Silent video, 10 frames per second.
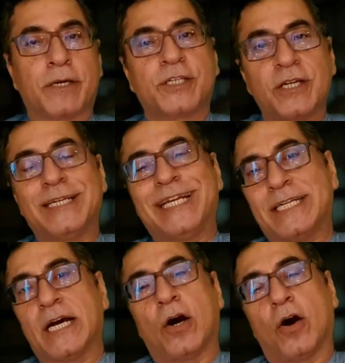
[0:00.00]
personal
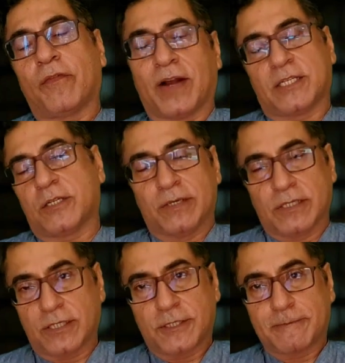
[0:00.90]
data of
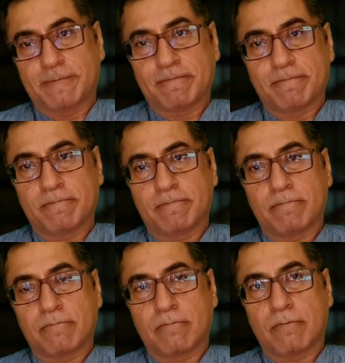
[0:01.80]
customers
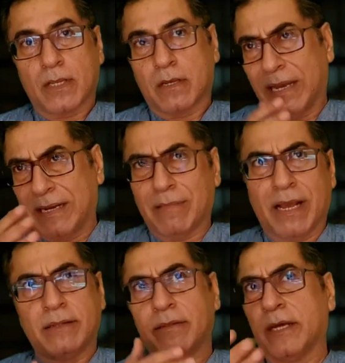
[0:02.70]

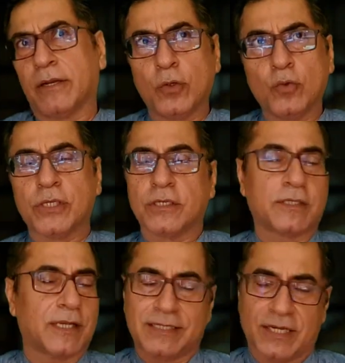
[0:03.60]
and their
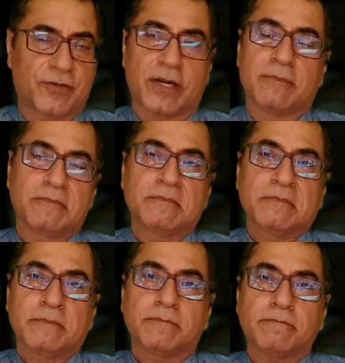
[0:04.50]
users, etc.
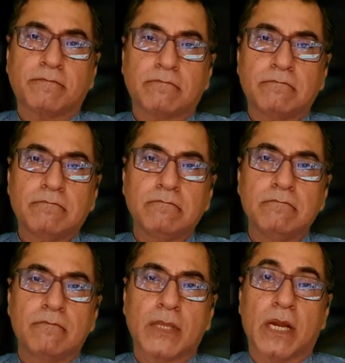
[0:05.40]

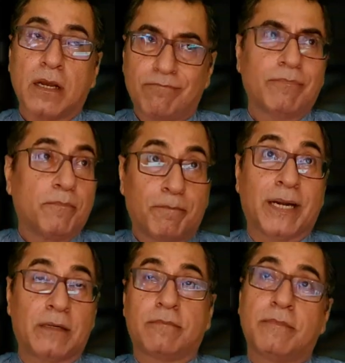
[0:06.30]

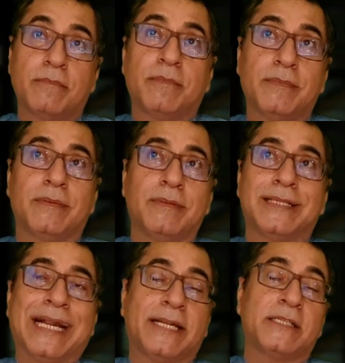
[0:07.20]
But
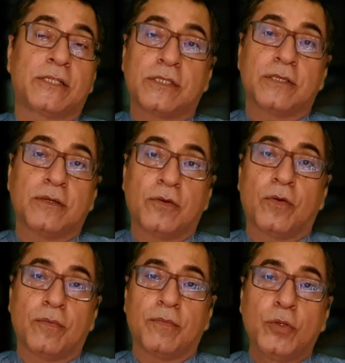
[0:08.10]
that
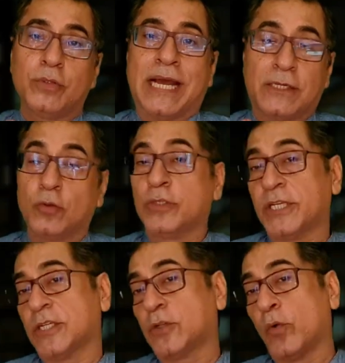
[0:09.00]

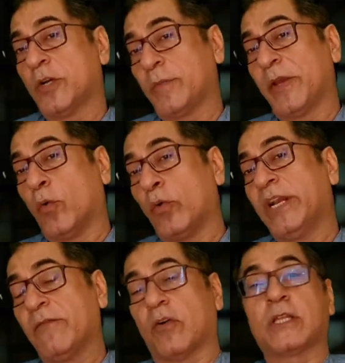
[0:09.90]
usage is going to be
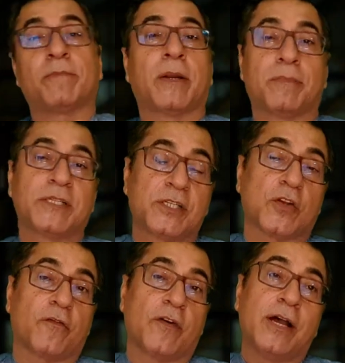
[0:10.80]
only for the
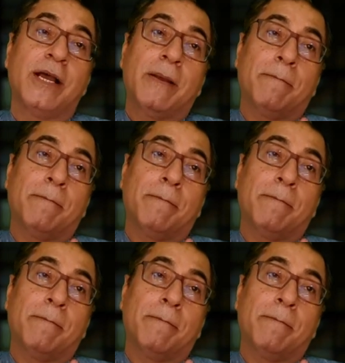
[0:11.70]
purposes of